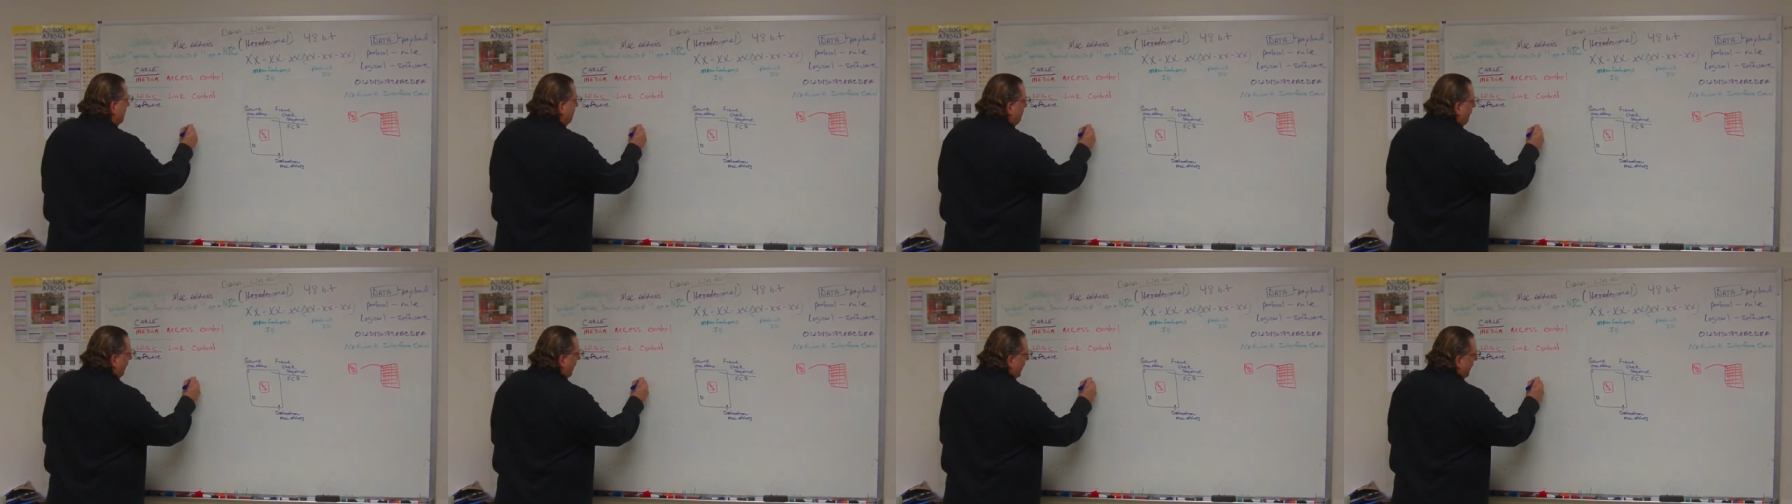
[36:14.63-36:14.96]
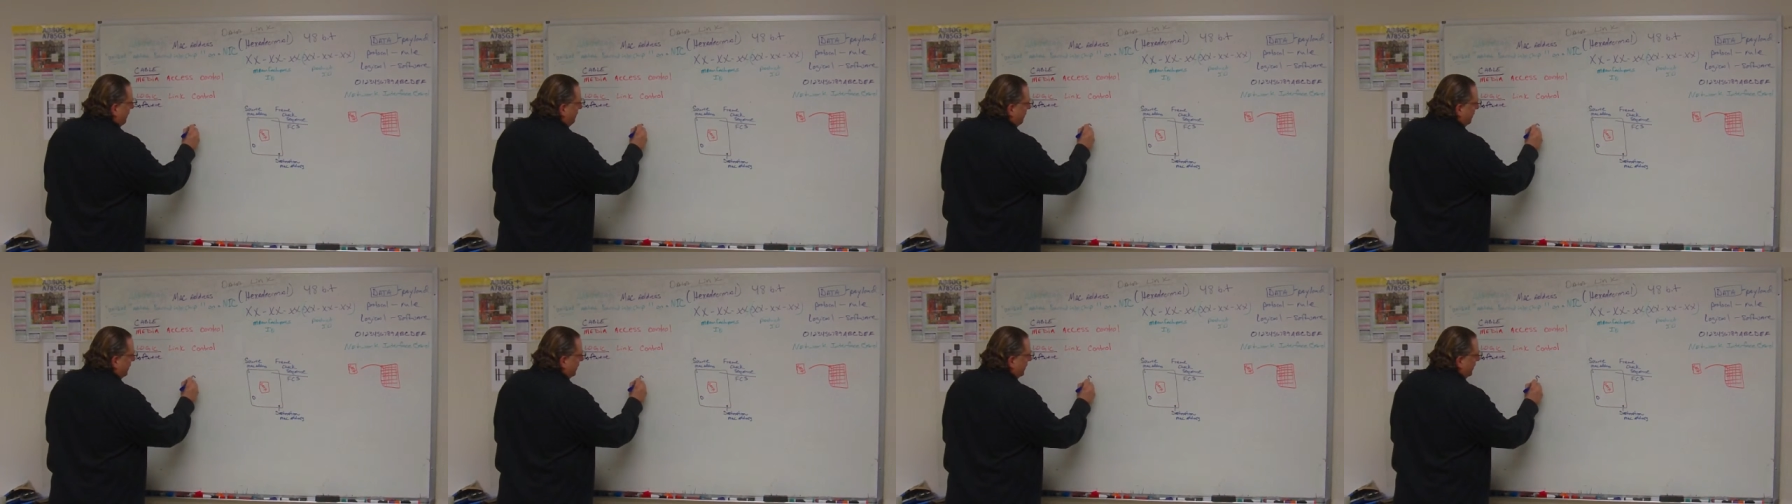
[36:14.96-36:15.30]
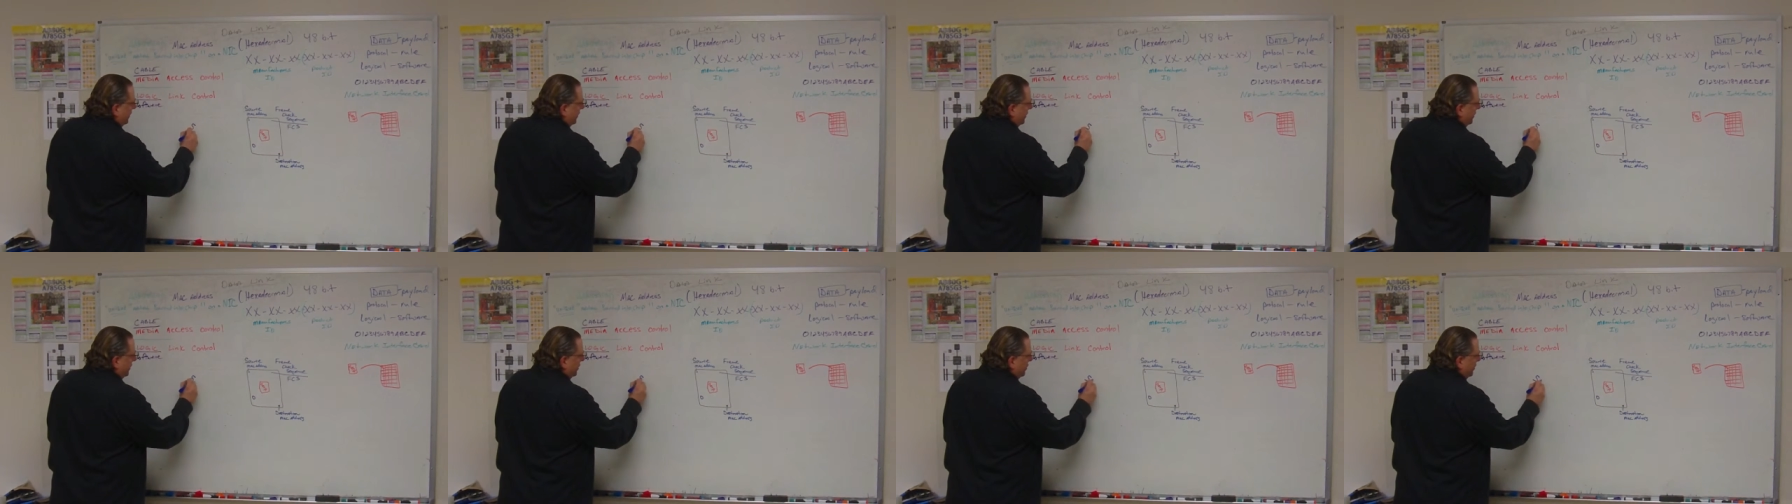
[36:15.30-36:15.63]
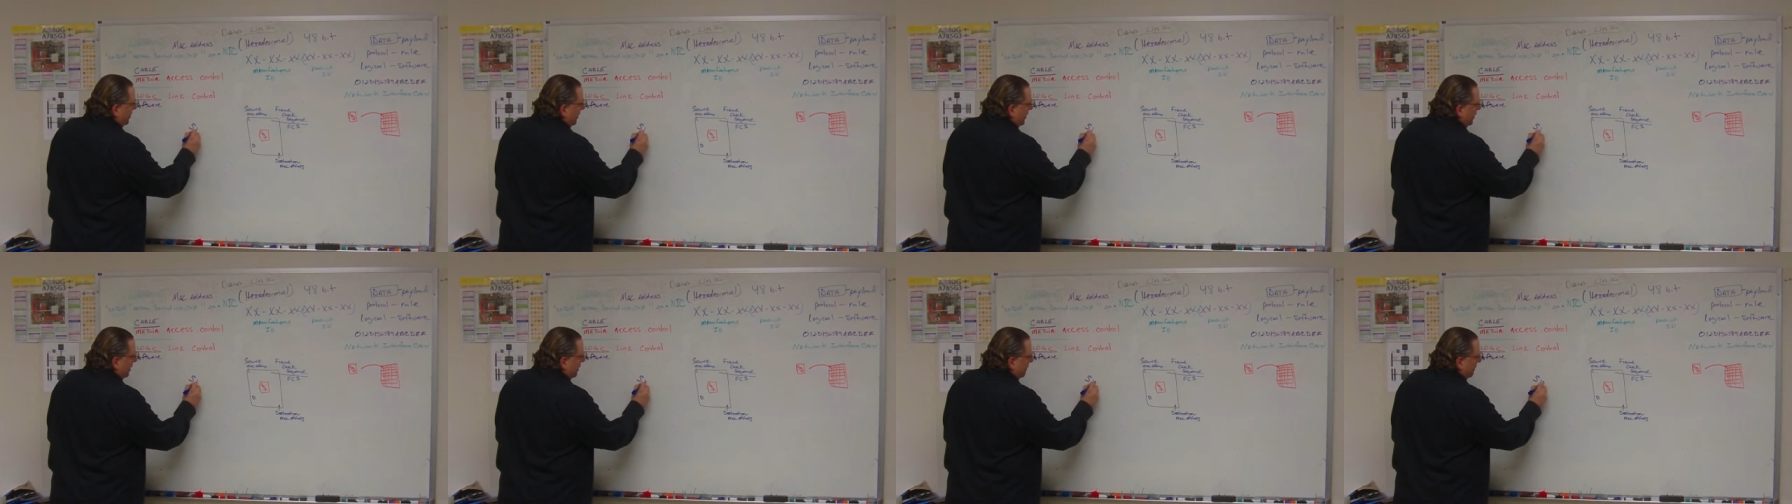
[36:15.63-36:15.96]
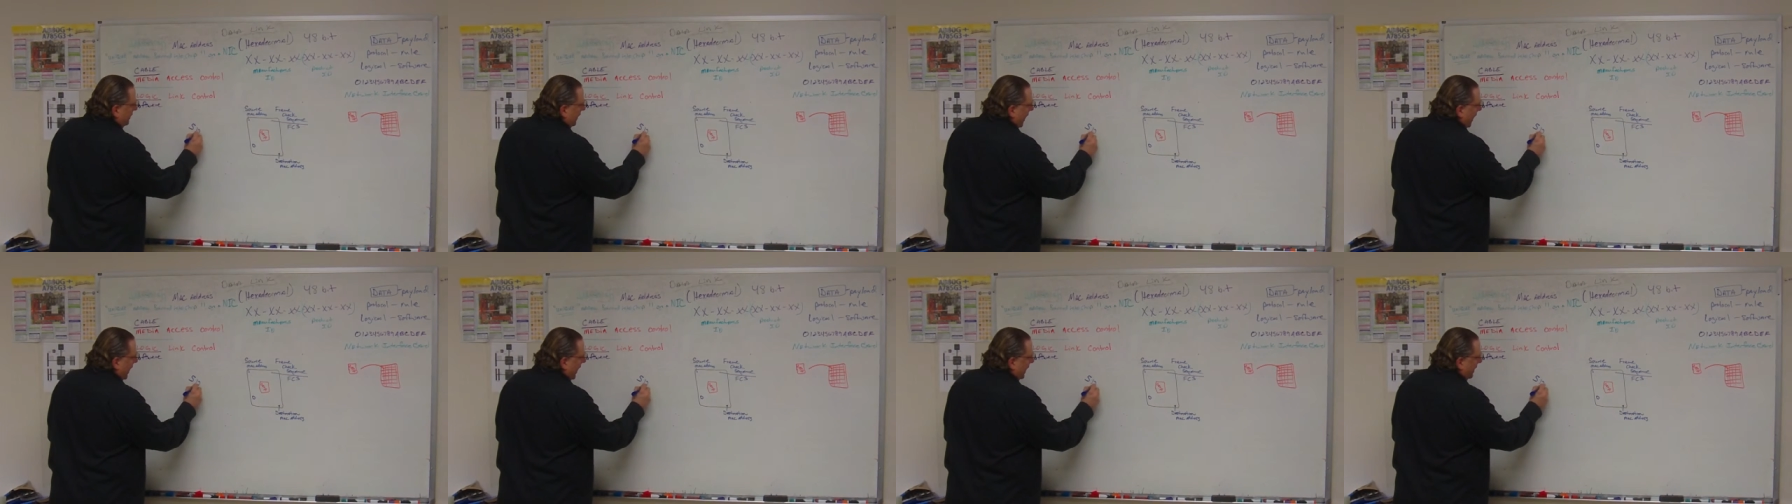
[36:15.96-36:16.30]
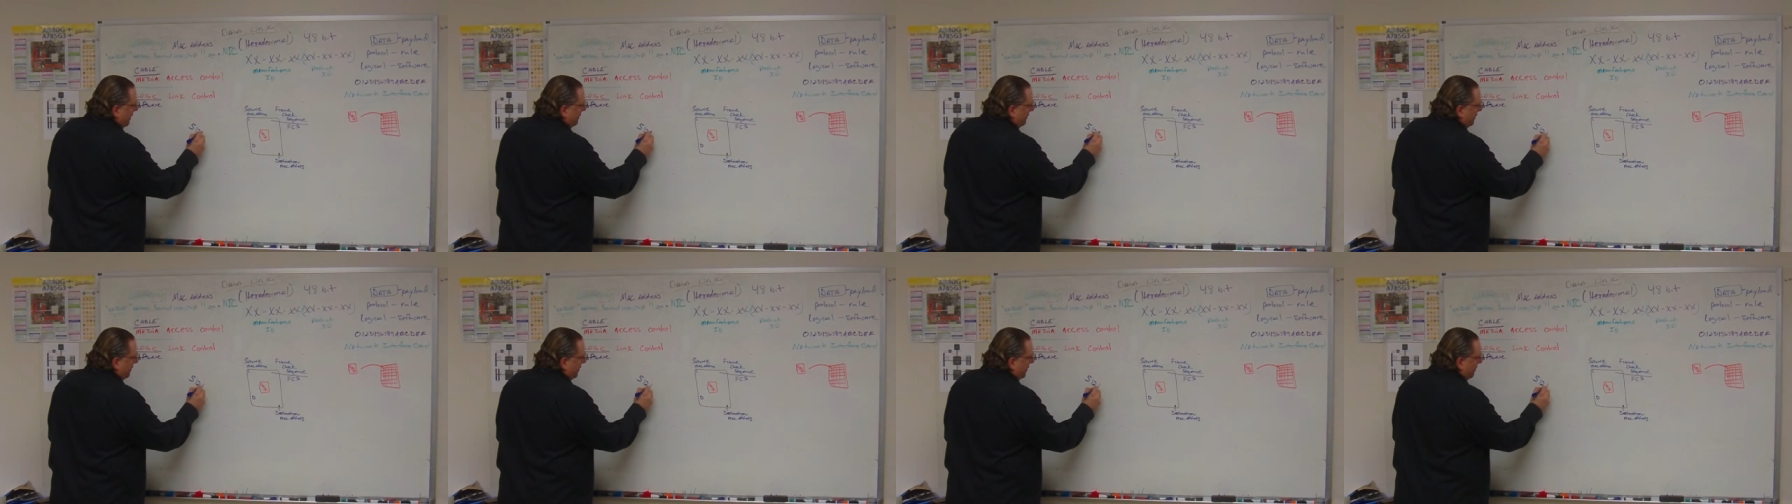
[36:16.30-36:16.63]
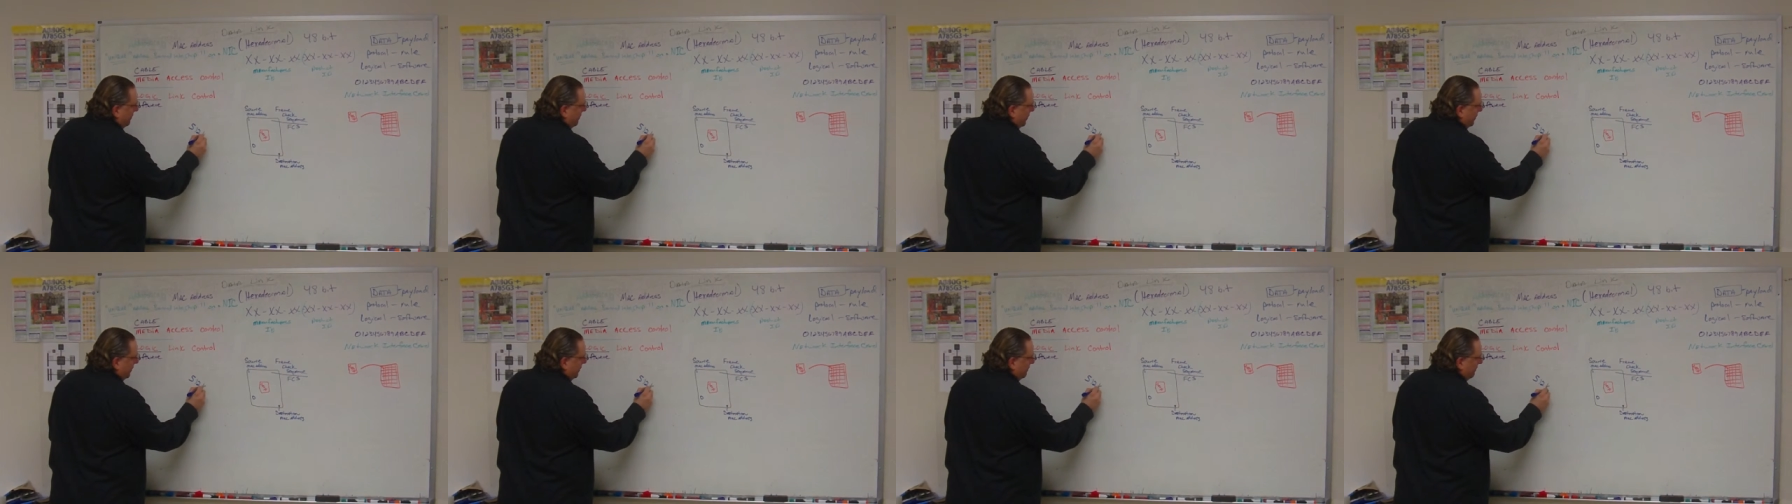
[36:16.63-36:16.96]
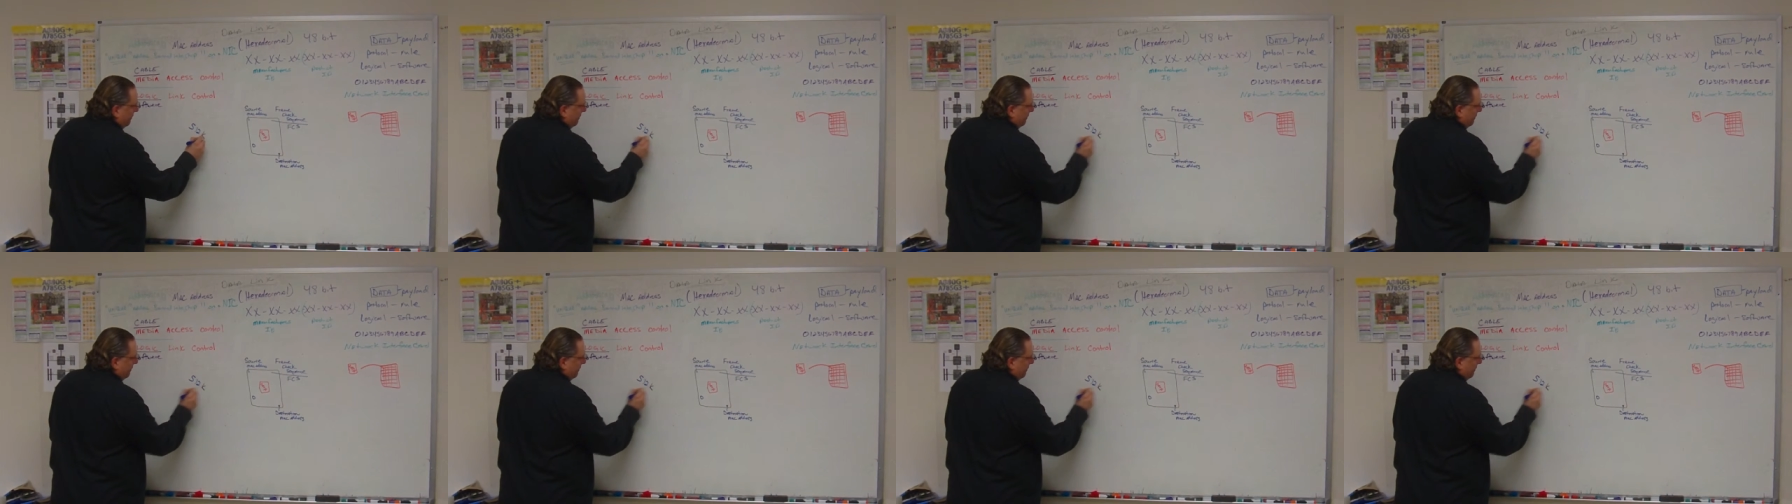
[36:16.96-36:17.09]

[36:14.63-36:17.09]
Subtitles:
512K of something,